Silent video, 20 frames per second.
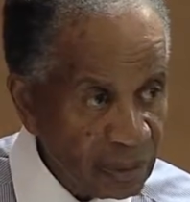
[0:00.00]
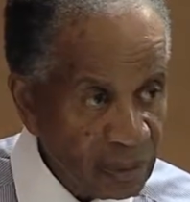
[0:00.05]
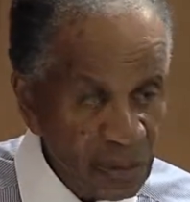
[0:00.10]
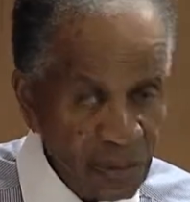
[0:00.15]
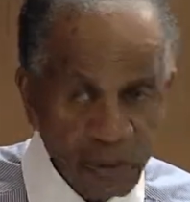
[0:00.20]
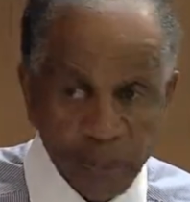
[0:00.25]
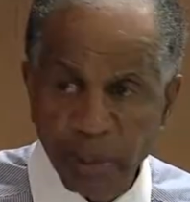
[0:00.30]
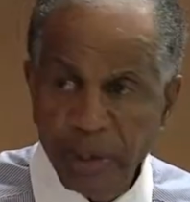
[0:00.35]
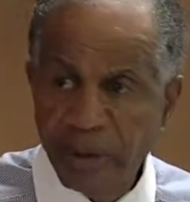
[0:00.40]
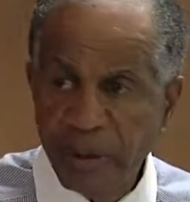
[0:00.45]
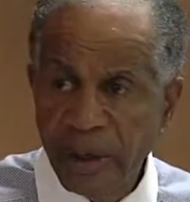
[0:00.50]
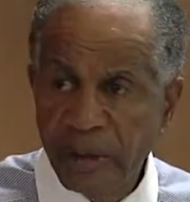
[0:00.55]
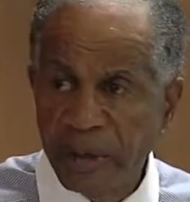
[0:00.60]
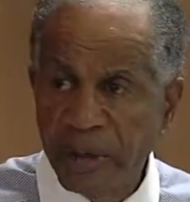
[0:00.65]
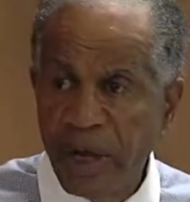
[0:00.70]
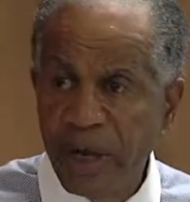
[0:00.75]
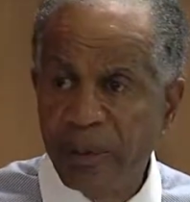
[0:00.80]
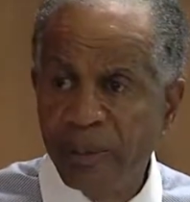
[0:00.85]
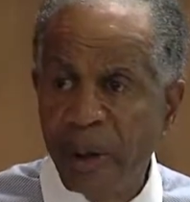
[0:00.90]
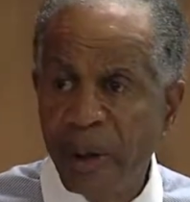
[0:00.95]
Spend that
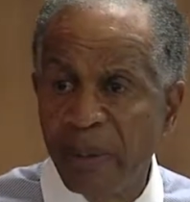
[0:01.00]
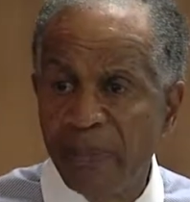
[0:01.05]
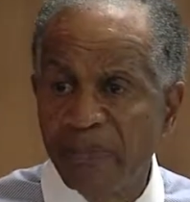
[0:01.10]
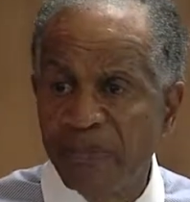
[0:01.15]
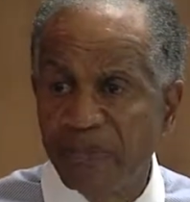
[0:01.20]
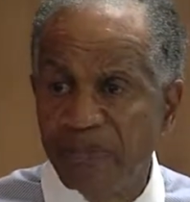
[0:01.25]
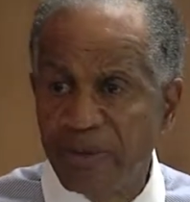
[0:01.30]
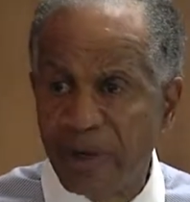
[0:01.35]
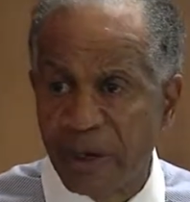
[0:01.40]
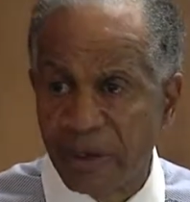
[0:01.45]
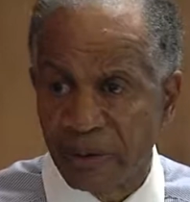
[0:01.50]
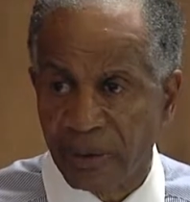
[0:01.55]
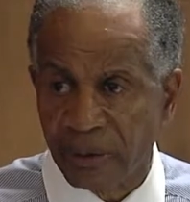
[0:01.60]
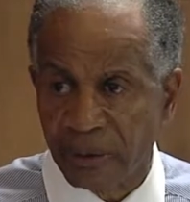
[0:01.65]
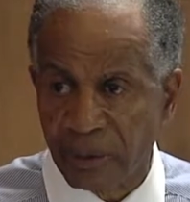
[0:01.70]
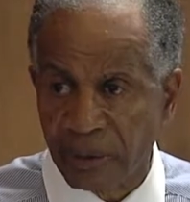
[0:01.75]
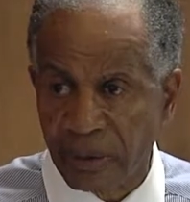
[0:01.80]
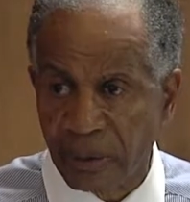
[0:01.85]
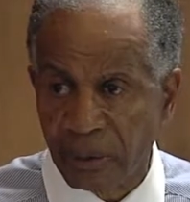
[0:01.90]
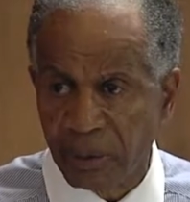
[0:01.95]
time up front.
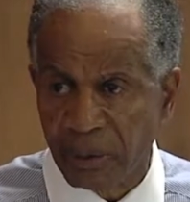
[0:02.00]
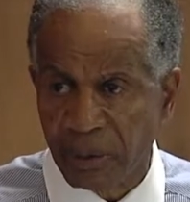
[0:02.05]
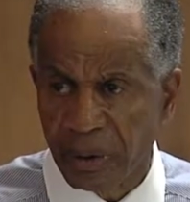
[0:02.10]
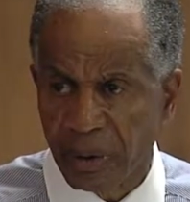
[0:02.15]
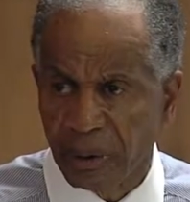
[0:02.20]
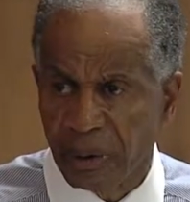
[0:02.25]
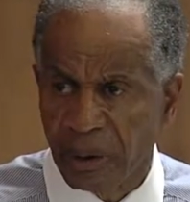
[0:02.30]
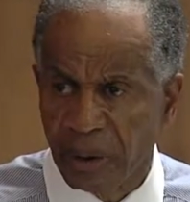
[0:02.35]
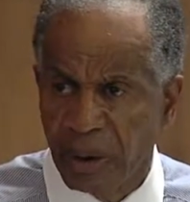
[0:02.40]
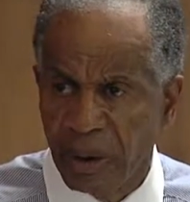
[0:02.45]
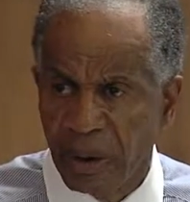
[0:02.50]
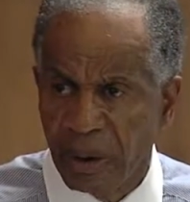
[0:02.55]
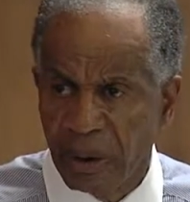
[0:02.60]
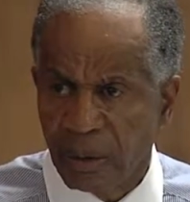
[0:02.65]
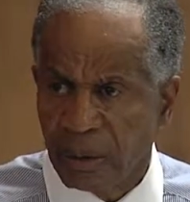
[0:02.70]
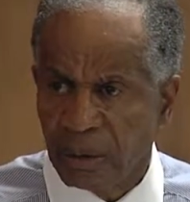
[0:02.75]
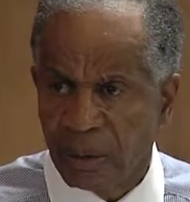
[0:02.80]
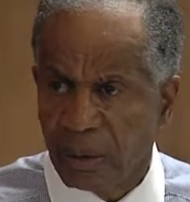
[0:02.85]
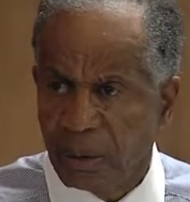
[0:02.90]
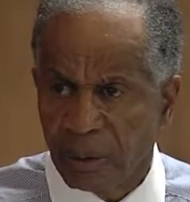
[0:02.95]

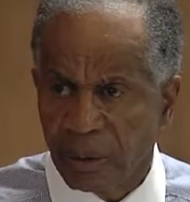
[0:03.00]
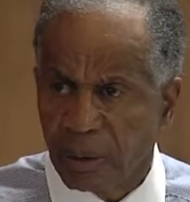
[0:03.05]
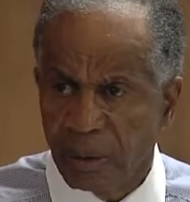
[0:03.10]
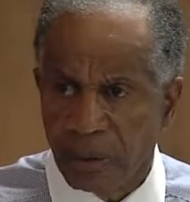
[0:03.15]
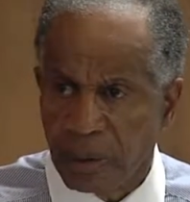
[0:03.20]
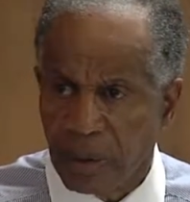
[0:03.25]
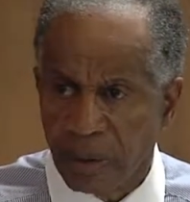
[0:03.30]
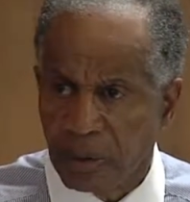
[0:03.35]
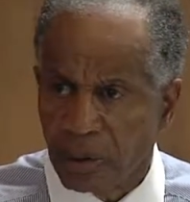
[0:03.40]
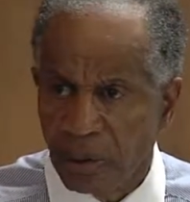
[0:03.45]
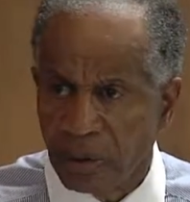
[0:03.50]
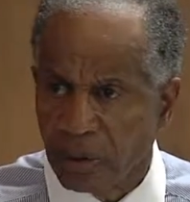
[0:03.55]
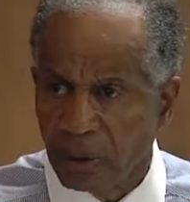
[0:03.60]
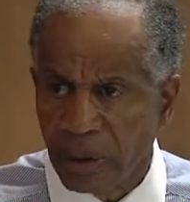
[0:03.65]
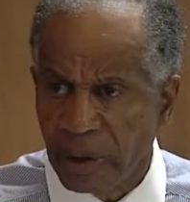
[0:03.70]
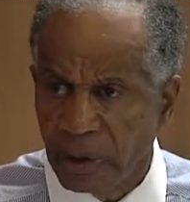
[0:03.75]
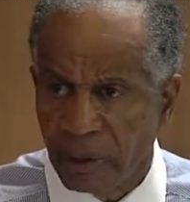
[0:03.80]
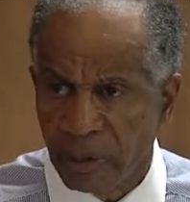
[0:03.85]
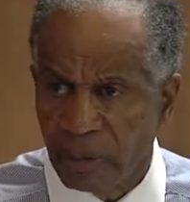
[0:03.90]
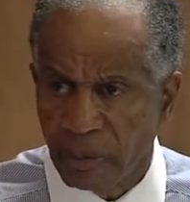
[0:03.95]
Don't go down all the
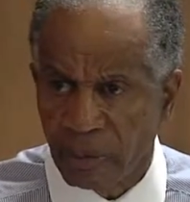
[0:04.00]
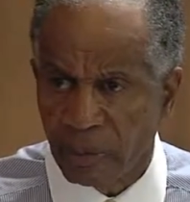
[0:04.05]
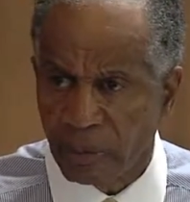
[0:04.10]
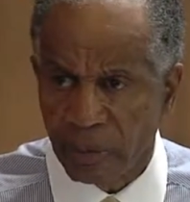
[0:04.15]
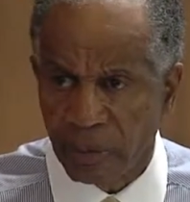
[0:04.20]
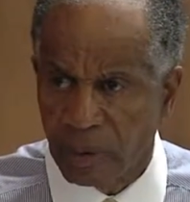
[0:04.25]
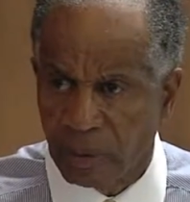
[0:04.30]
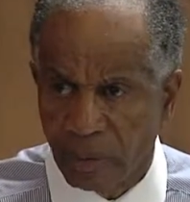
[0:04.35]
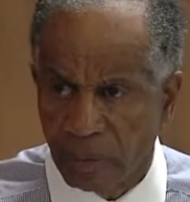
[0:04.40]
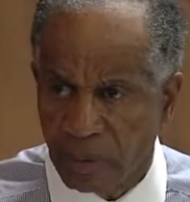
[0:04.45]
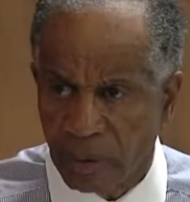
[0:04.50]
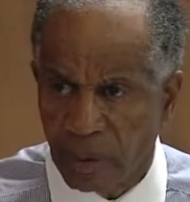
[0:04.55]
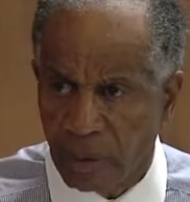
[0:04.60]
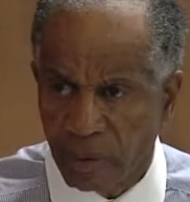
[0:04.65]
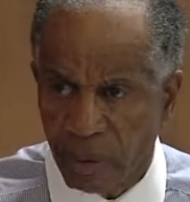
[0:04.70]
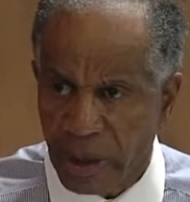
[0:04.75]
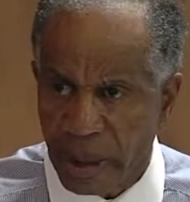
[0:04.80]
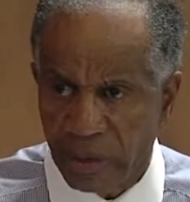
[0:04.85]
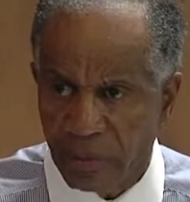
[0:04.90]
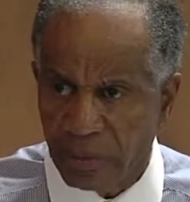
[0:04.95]
way to the
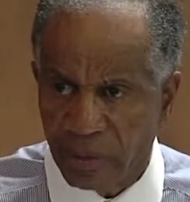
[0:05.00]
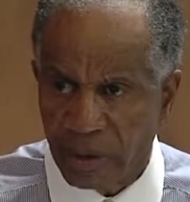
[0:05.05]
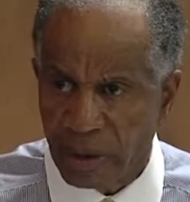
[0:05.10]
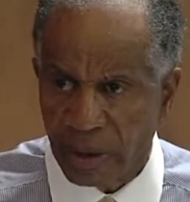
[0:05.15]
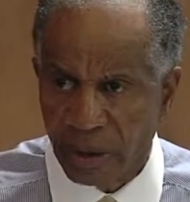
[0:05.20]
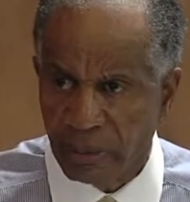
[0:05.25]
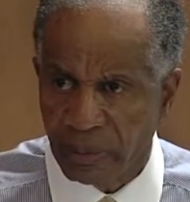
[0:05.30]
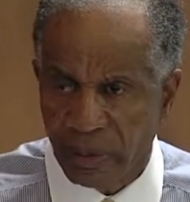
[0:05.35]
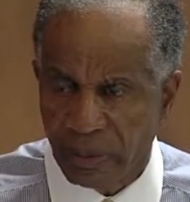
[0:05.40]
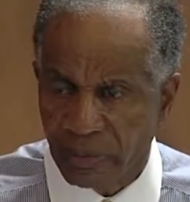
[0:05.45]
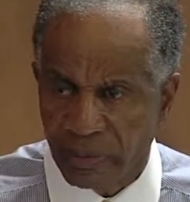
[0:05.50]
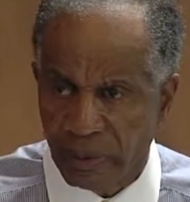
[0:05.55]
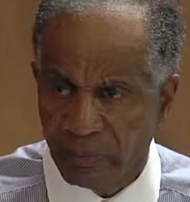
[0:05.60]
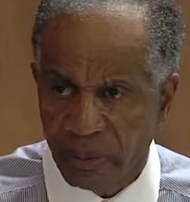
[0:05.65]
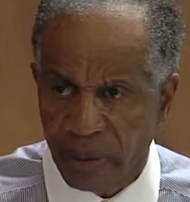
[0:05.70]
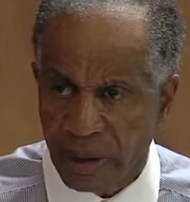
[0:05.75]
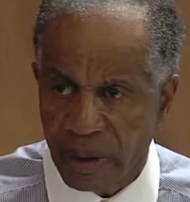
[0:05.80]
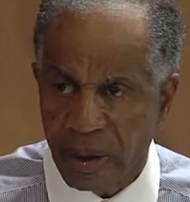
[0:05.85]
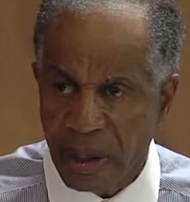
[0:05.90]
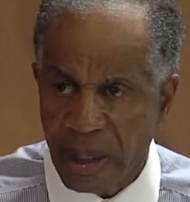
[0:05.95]
red team or
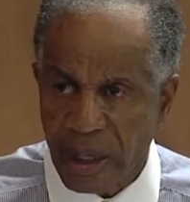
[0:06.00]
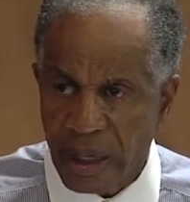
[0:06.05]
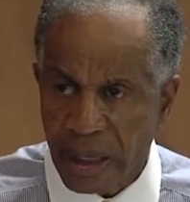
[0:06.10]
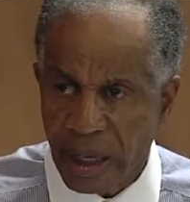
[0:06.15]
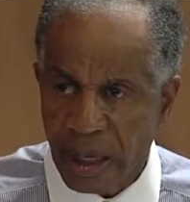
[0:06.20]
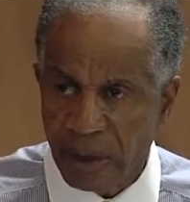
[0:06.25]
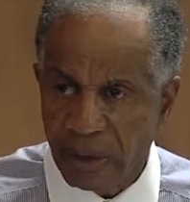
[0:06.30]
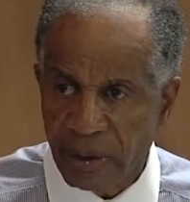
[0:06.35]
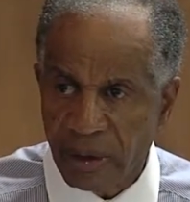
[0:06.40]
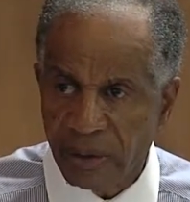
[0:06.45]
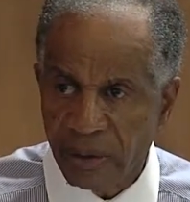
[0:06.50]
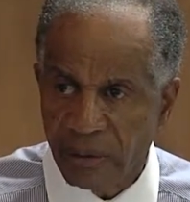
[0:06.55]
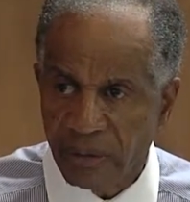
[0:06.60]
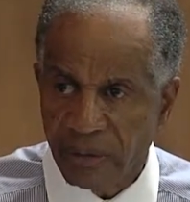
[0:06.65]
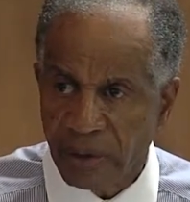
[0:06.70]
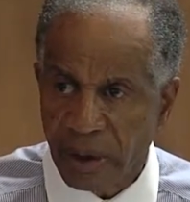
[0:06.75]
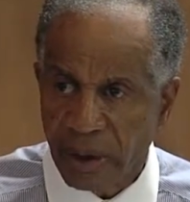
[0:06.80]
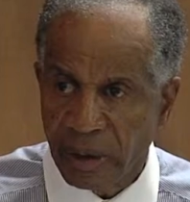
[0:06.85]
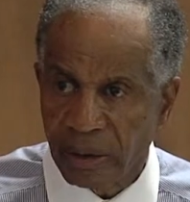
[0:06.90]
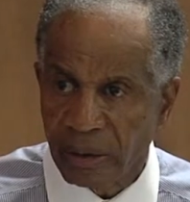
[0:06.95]
something and then
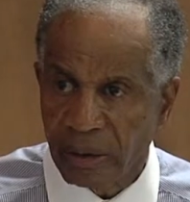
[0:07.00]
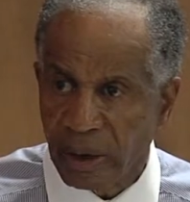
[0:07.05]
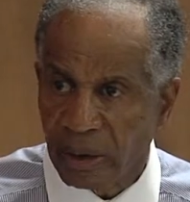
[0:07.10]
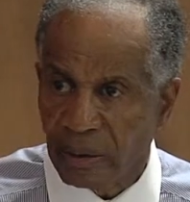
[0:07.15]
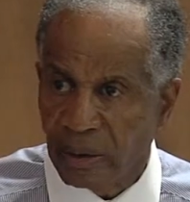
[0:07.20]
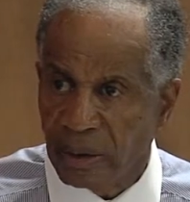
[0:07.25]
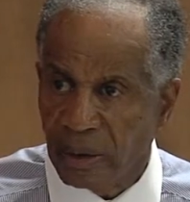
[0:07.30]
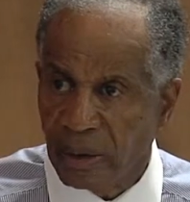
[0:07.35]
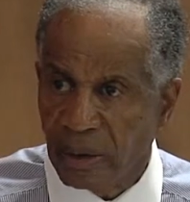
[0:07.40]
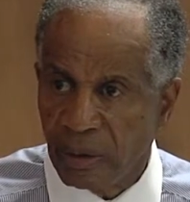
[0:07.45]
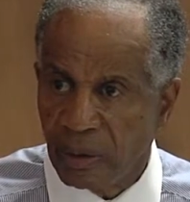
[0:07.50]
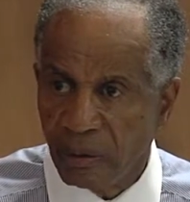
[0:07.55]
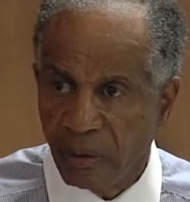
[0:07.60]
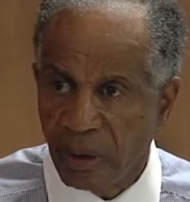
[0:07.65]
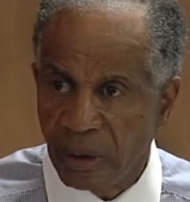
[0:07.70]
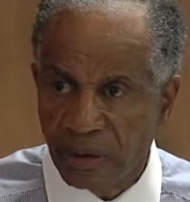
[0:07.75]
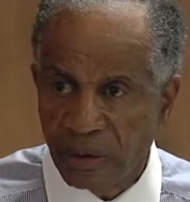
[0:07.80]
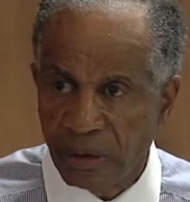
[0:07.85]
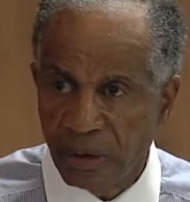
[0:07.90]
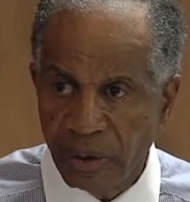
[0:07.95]
decide that
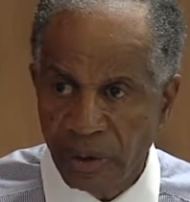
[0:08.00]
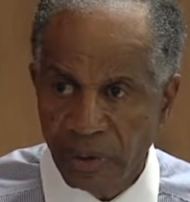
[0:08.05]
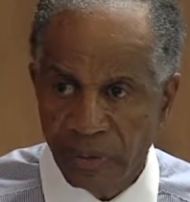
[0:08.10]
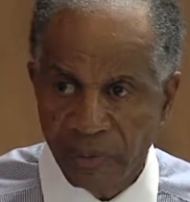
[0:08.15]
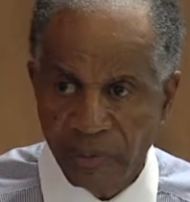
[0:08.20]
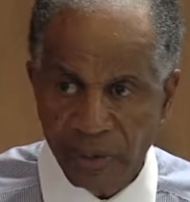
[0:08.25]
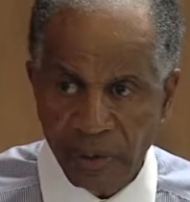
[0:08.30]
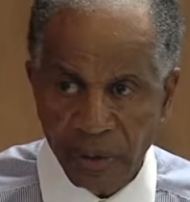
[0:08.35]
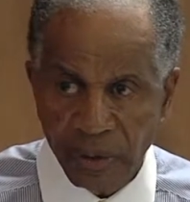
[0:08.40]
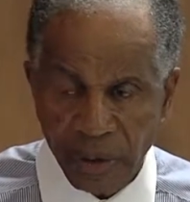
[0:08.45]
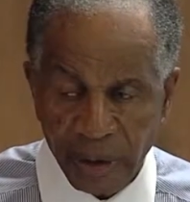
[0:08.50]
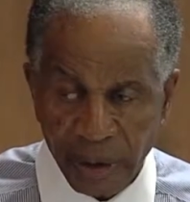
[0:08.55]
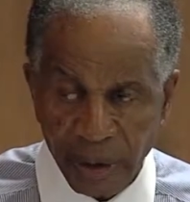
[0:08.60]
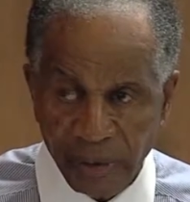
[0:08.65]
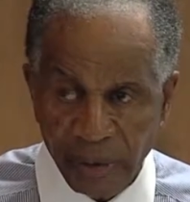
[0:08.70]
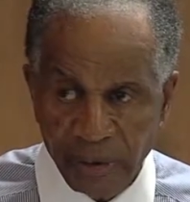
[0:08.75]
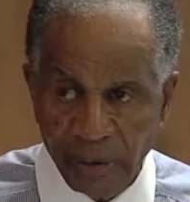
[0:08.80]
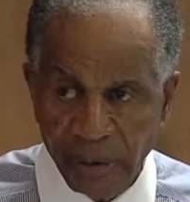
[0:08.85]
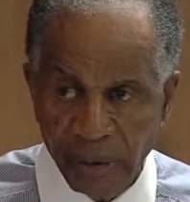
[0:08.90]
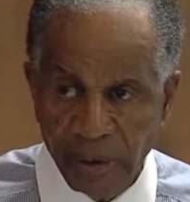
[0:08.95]
one's going to Florida,
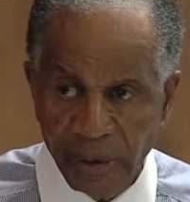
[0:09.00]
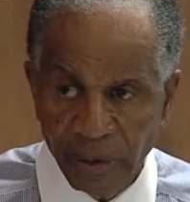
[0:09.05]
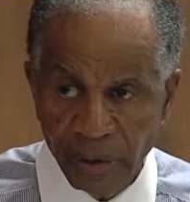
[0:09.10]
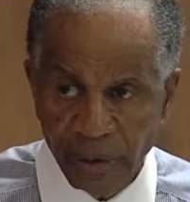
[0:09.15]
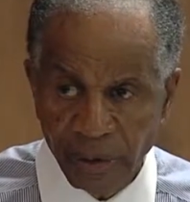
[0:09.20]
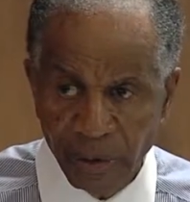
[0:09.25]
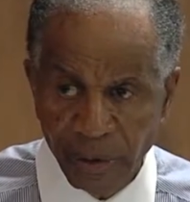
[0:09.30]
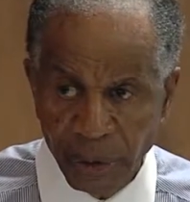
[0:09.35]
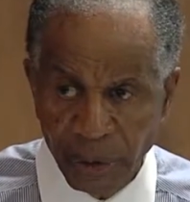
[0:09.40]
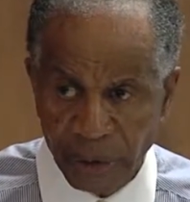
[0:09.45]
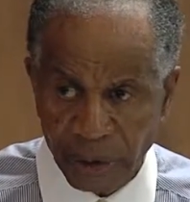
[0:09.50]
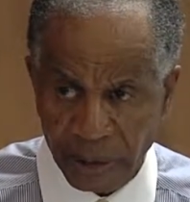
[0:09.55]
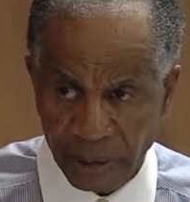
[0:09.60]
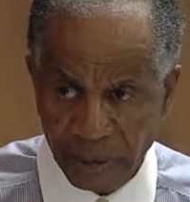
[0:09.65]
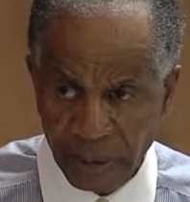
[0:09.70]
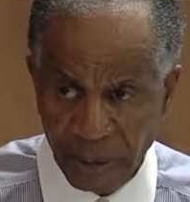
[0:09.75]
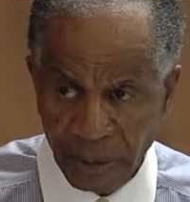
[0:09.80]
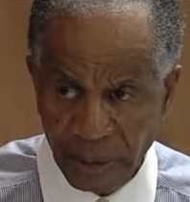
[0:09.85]
others going to Jerusalem.